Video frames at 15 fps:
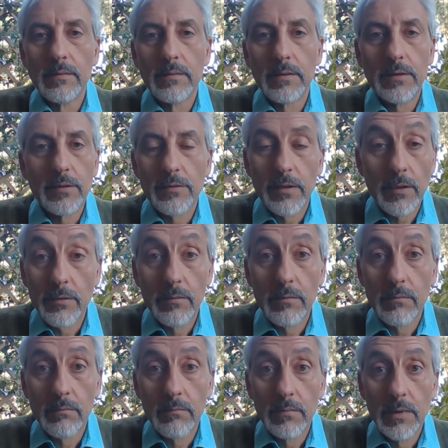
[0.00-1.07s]
Just doesn't,
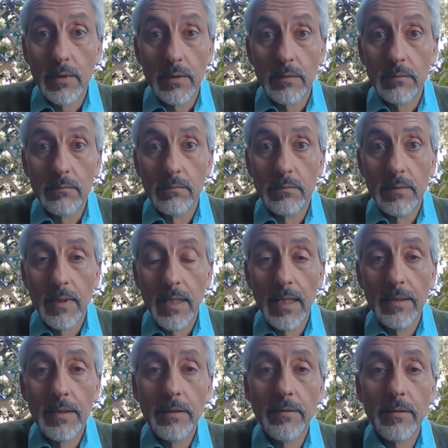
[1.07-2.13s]

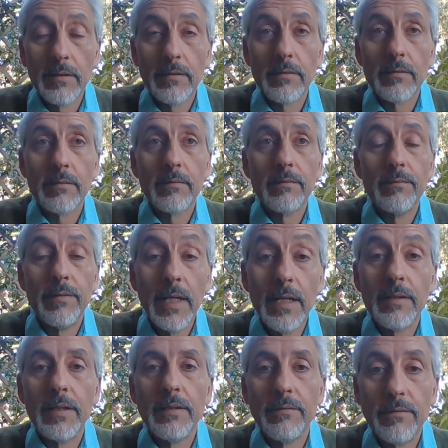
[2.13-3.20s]
and this is
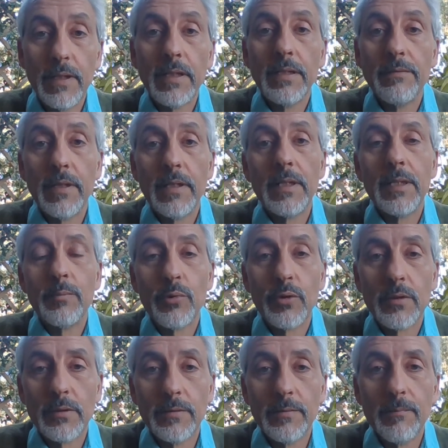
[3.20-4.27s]
very, very, very
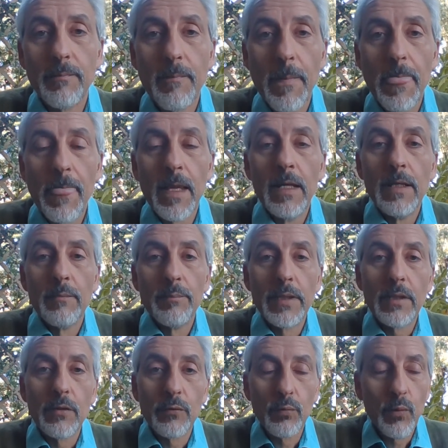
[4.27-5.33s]
important,
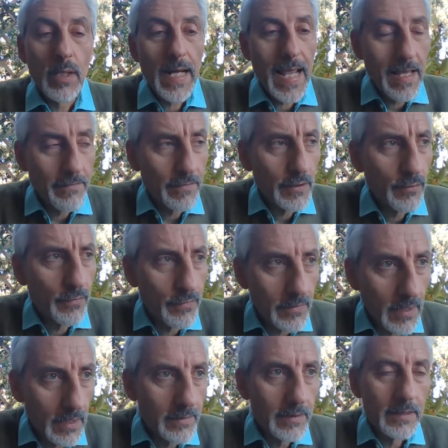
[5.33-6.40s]
because whatever you
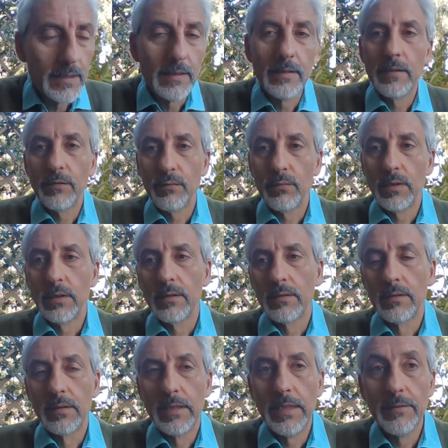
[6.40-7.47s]
study in this world,
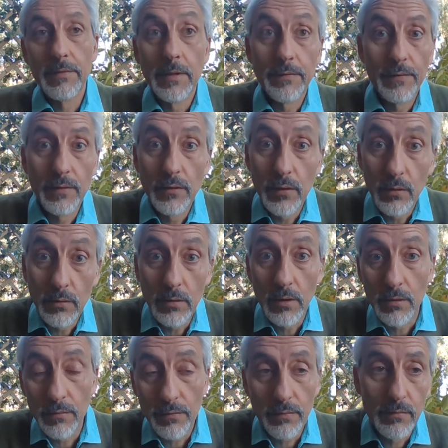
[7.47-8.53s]
even if you don't
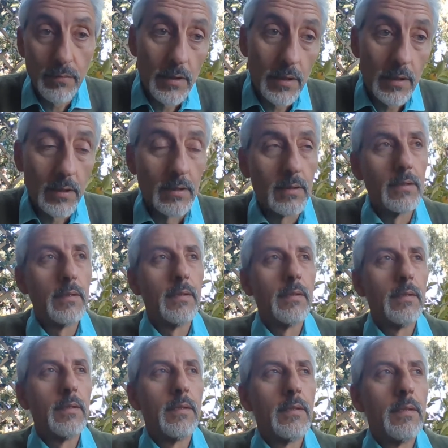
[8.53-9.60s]
go through the
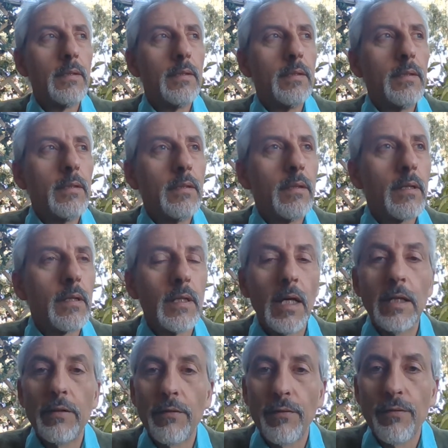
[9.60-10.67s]

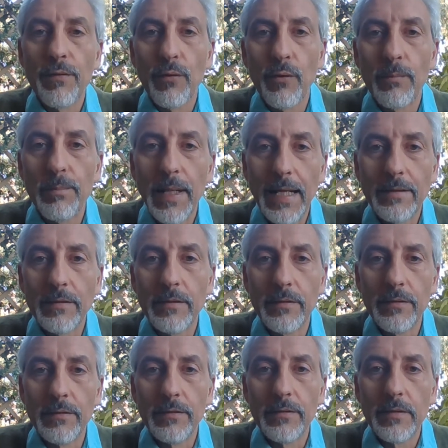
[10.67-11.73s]
kind of thought
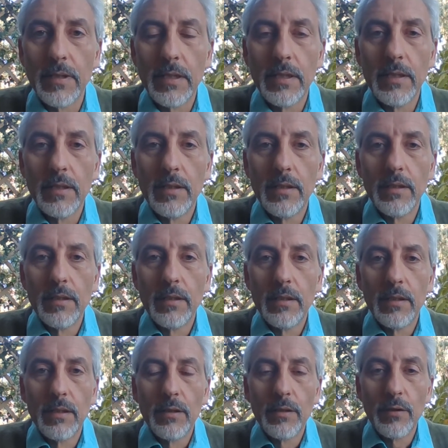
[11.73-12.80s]
patterns
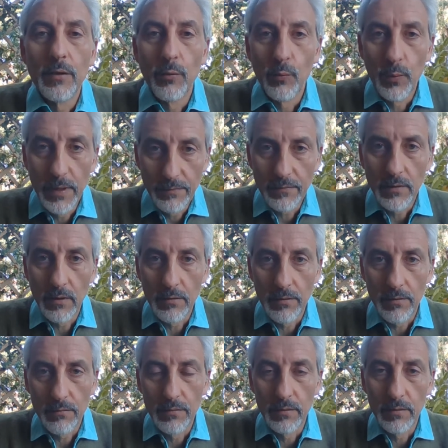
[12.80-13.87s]
that we've gone
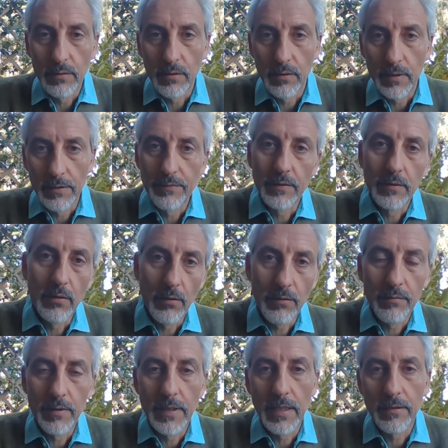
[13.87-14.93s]
through, or if you've gone
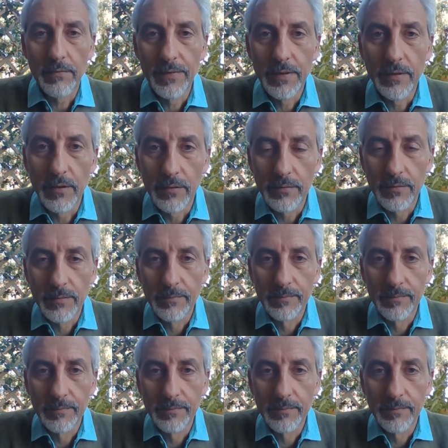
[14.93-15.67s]
through the other videos,